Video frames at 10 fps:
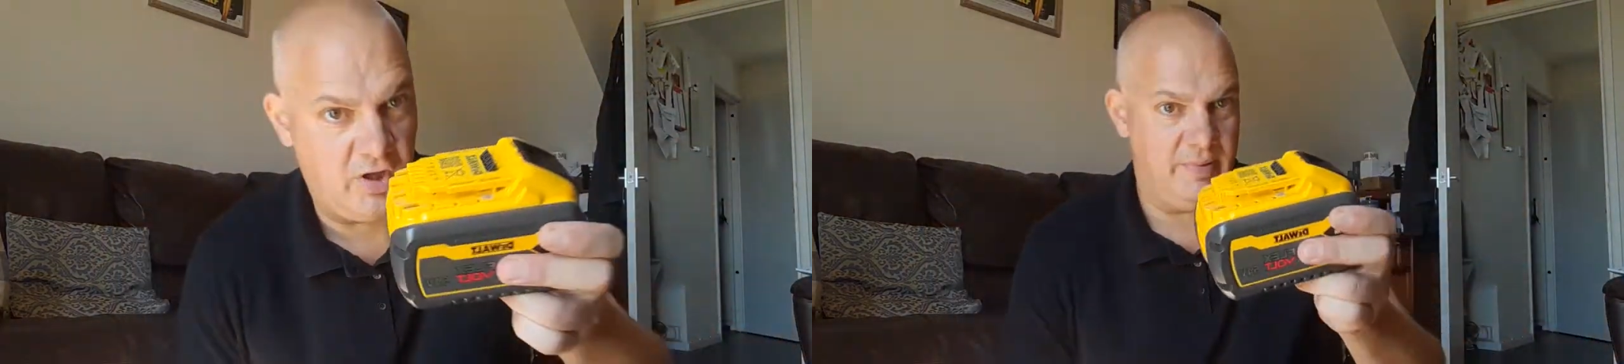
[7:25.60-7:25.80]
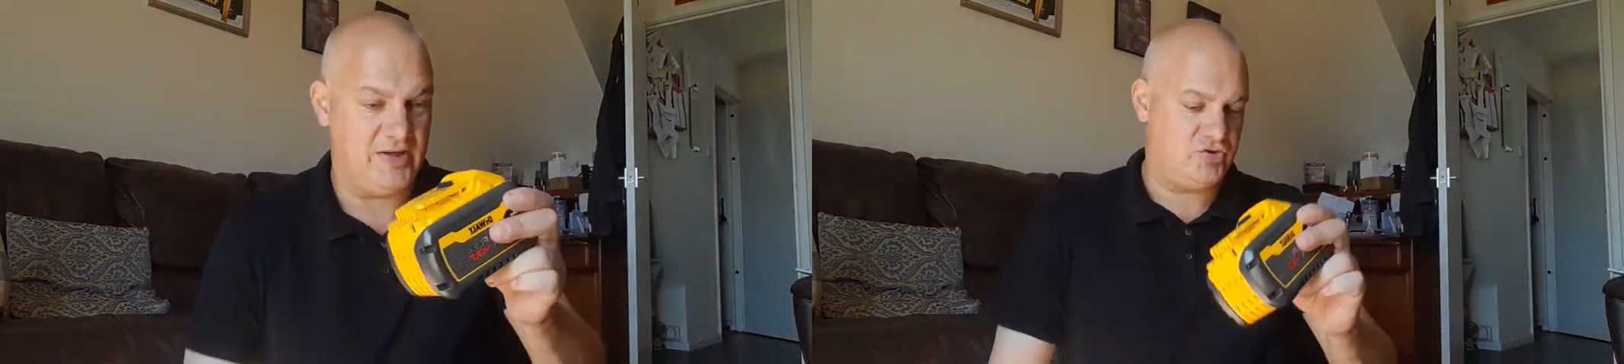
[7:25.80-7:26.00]
the
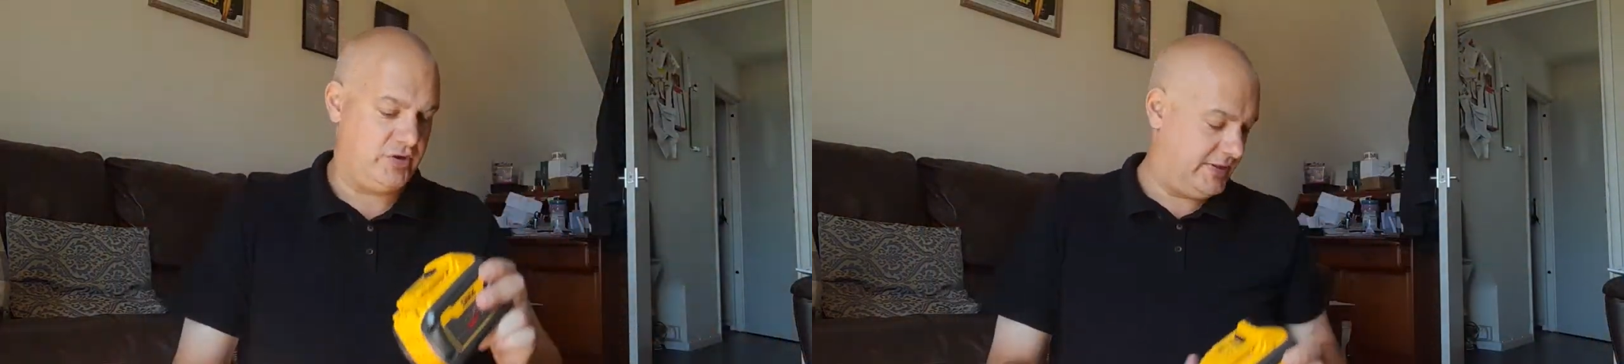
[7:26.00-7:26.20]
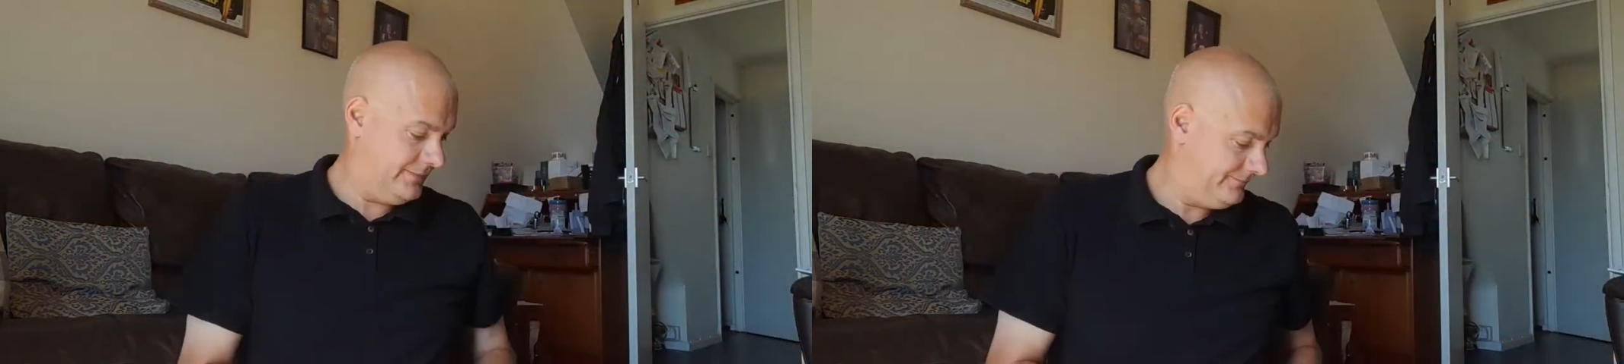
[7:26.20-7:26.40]

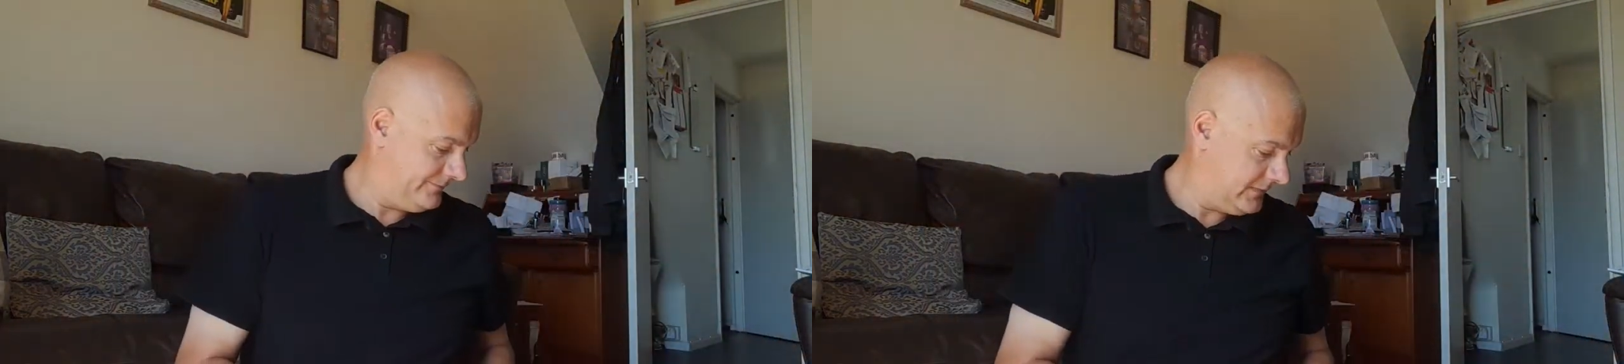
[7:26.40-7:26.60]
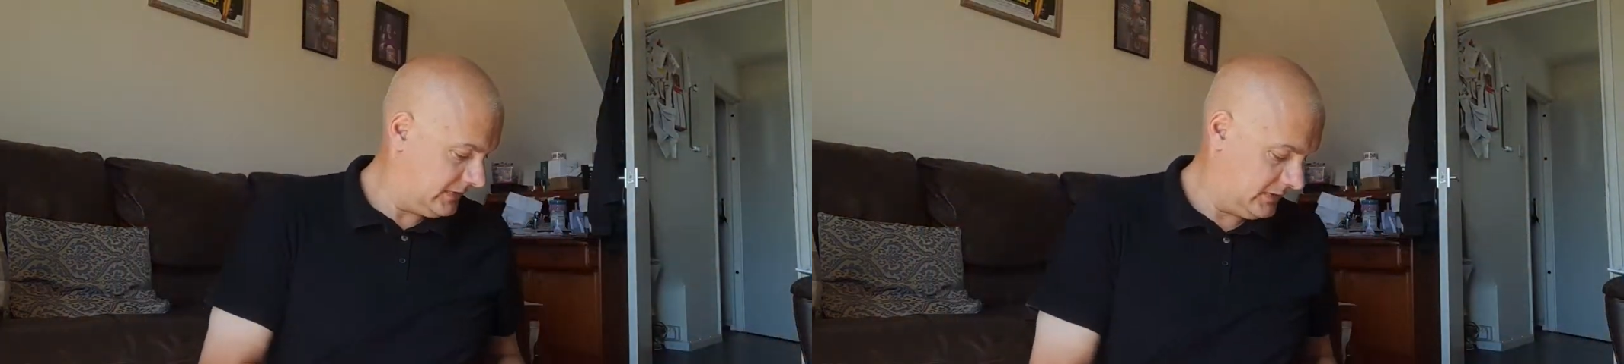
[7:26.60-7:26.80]
battery.
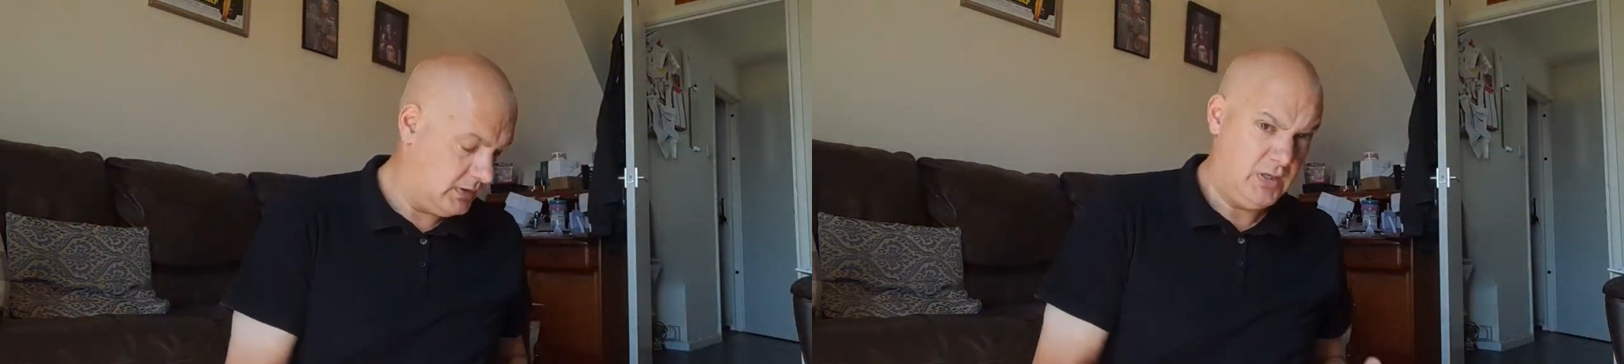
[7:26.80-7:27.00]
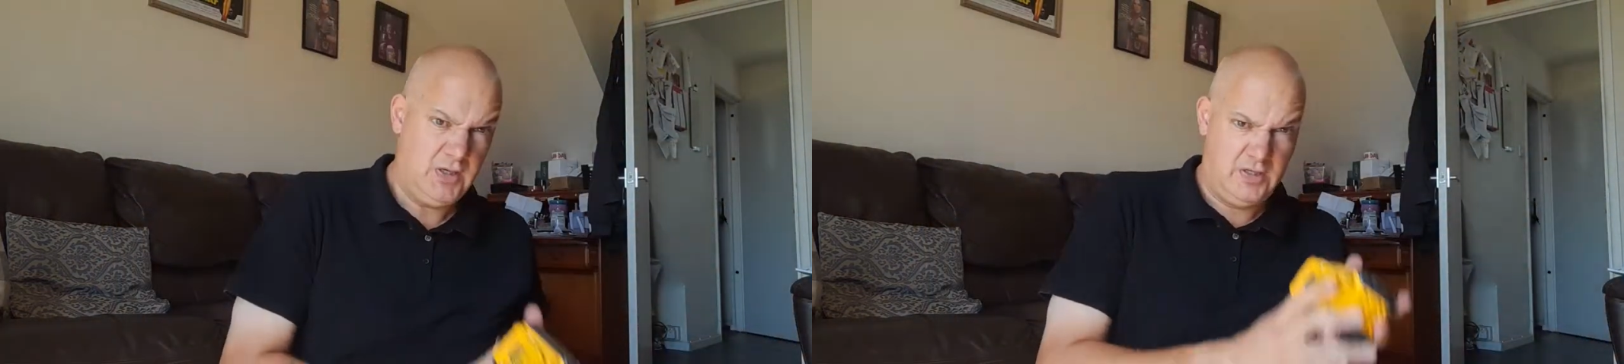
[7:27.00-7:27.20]

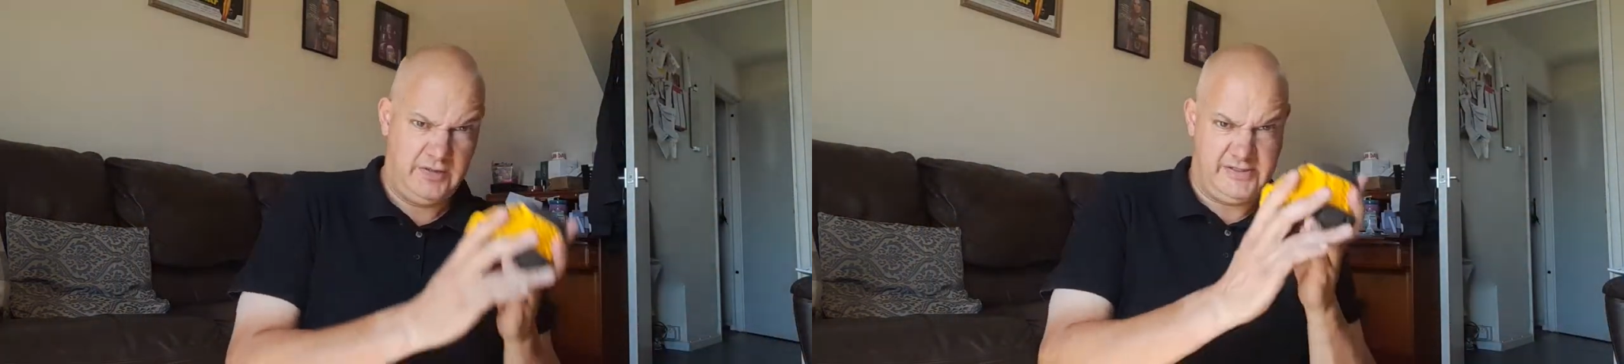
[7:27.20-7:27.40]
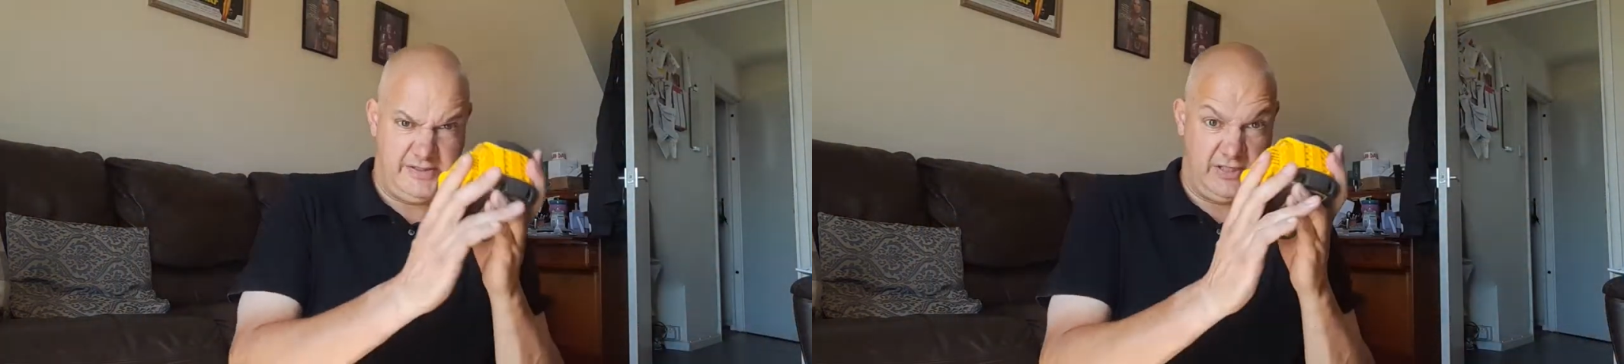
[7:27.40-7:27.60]

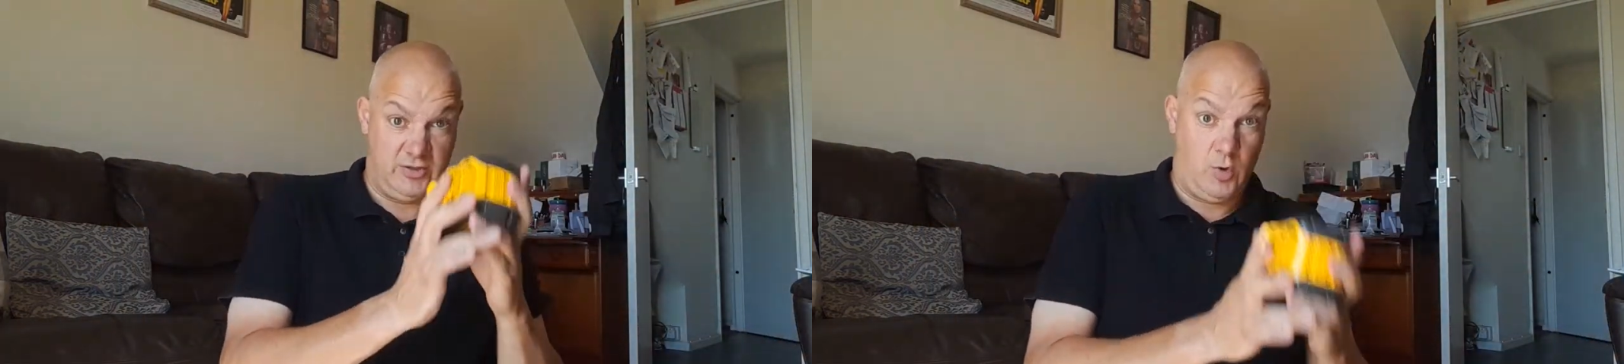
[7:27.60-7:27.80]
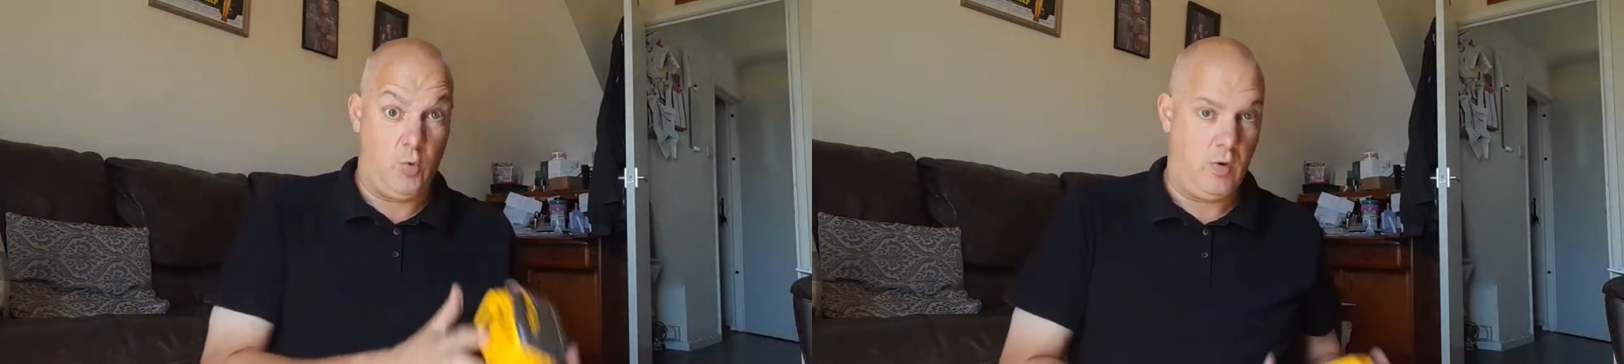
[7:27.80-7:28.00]
This is the
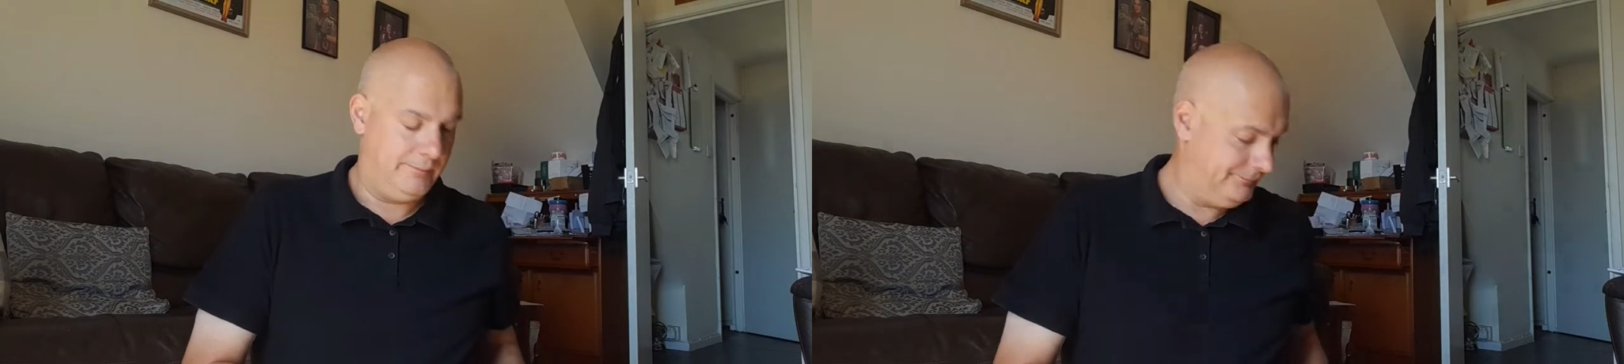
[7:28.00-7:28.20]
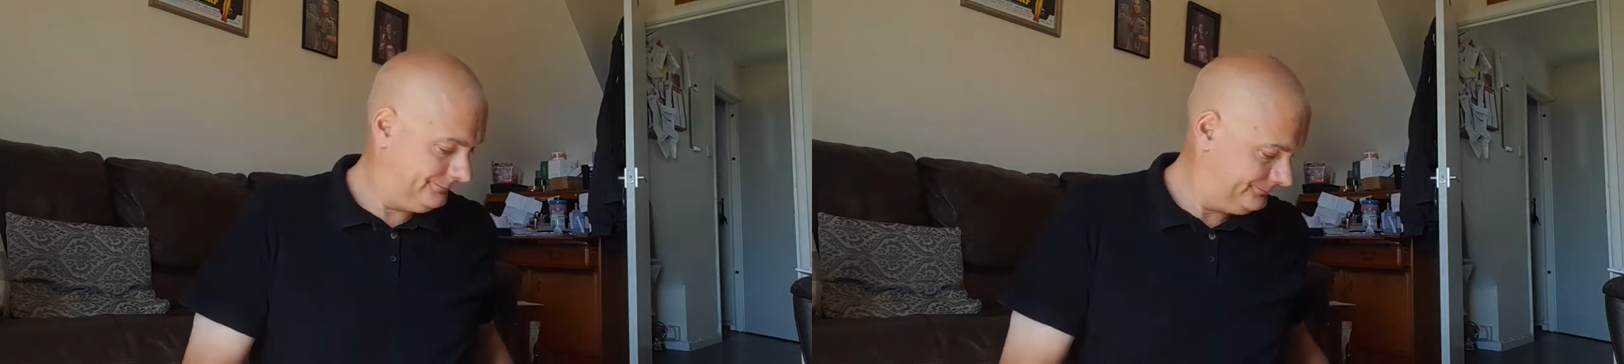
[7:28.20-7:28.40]
Dewalt one.